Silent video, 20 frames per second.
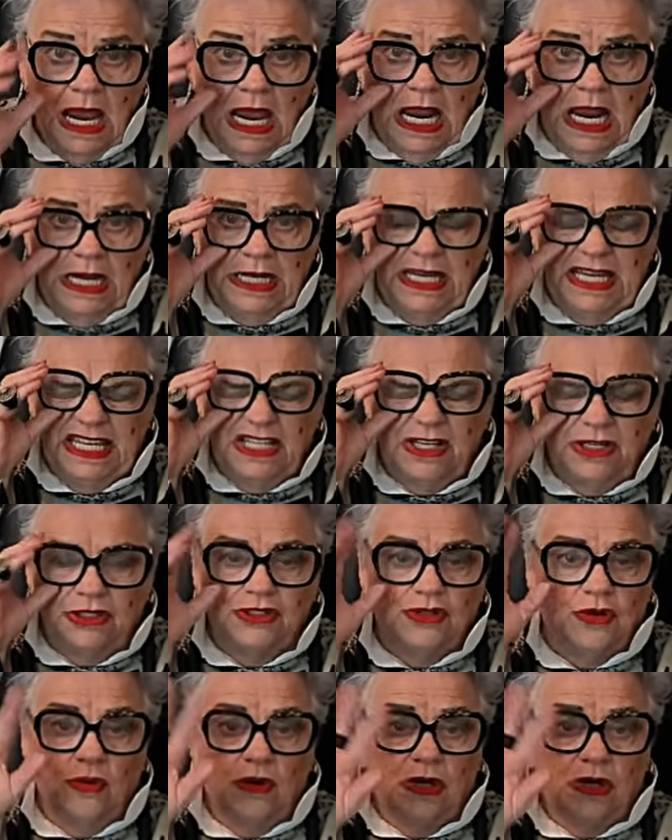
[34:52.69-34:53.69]
And he
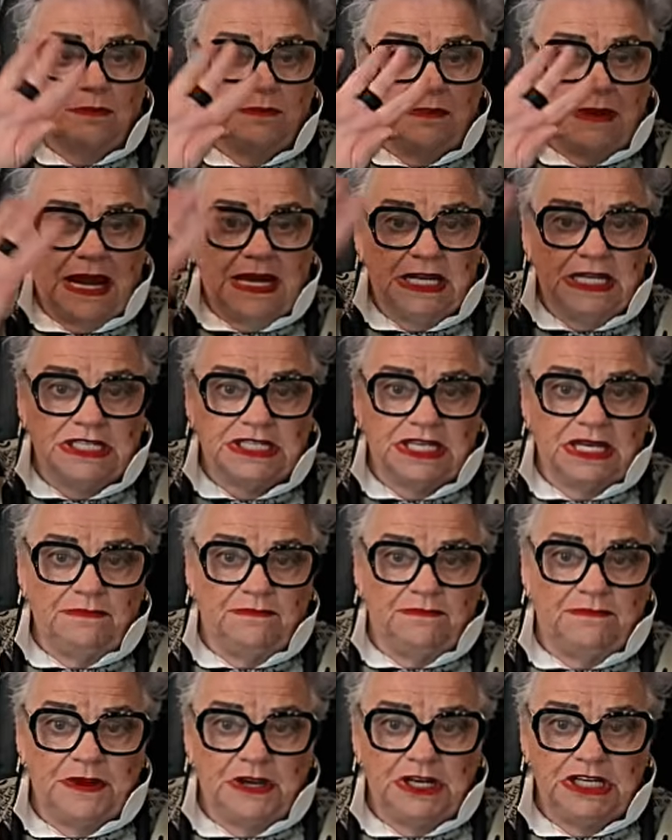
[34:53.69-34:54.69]
can talk about his
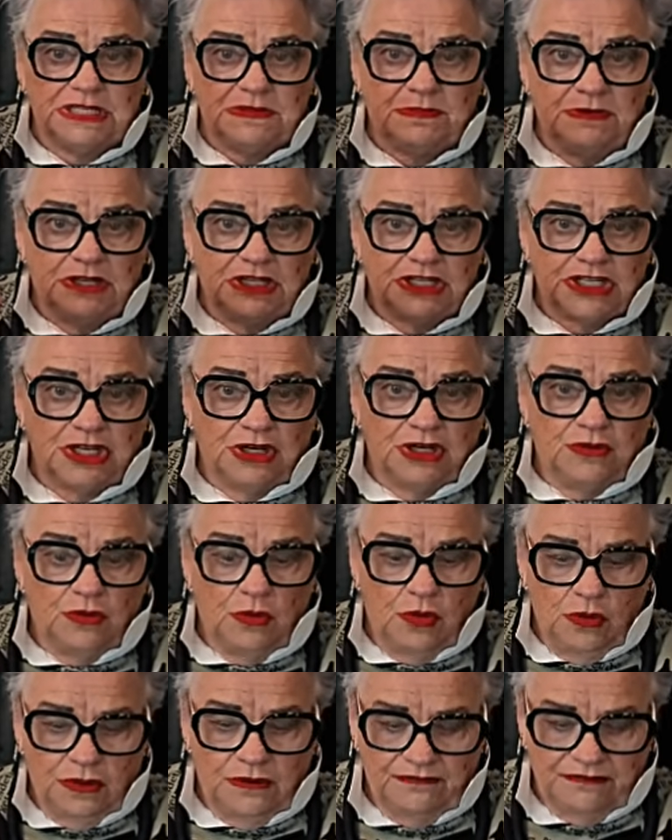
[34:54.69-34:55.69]
impeachments and
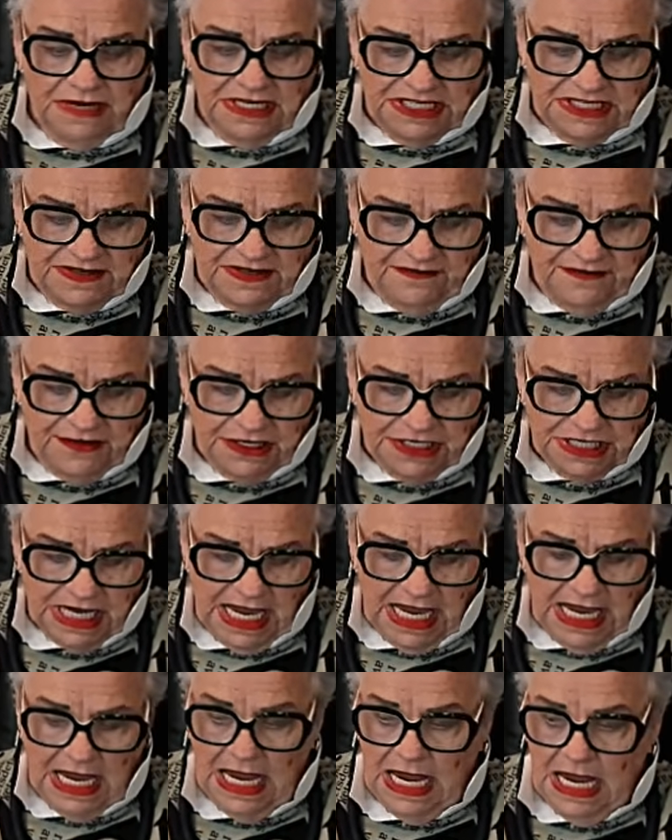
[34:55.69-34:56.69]
all the rest of it,
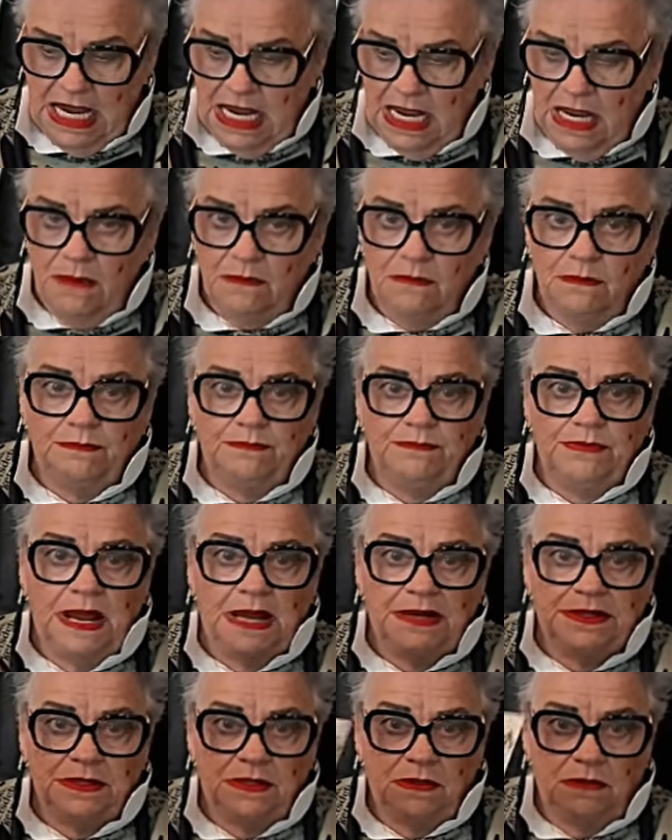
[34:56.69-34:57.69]

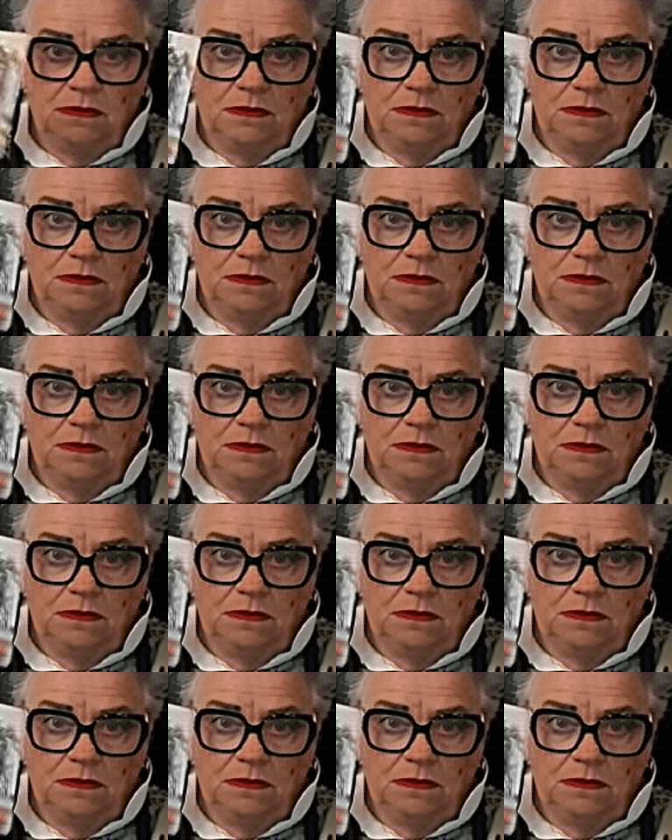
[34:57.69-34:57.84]
but